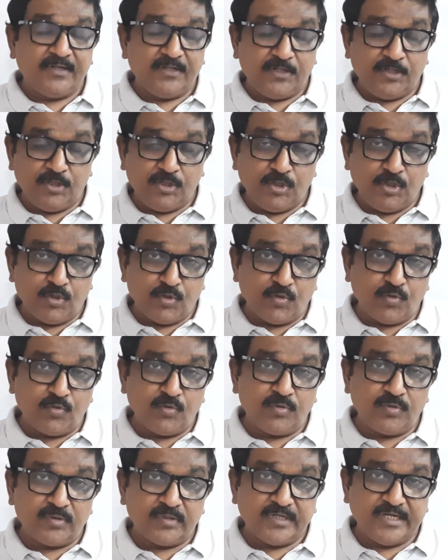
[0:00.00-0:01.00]

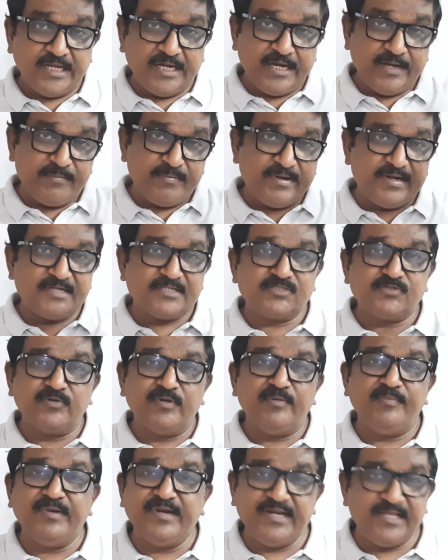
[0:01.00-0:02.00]
New elements
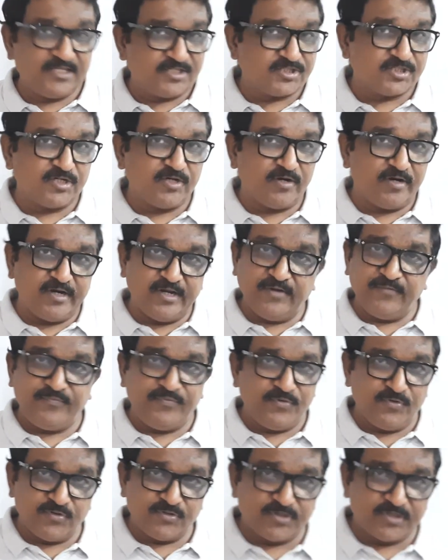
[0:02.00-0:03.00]
will be discovered in
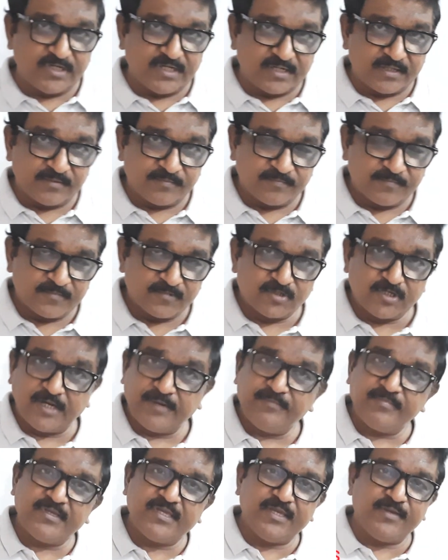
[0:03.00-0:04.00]
future. So
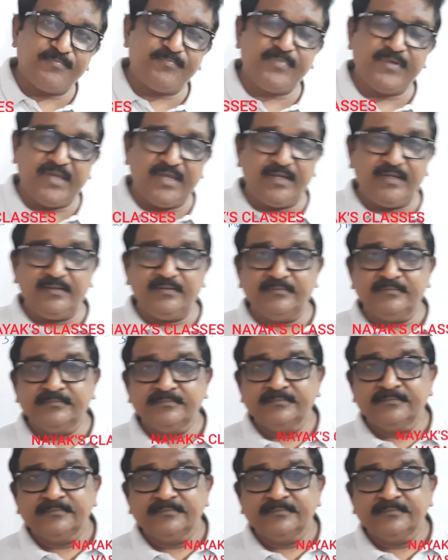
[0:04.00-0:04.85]
I mean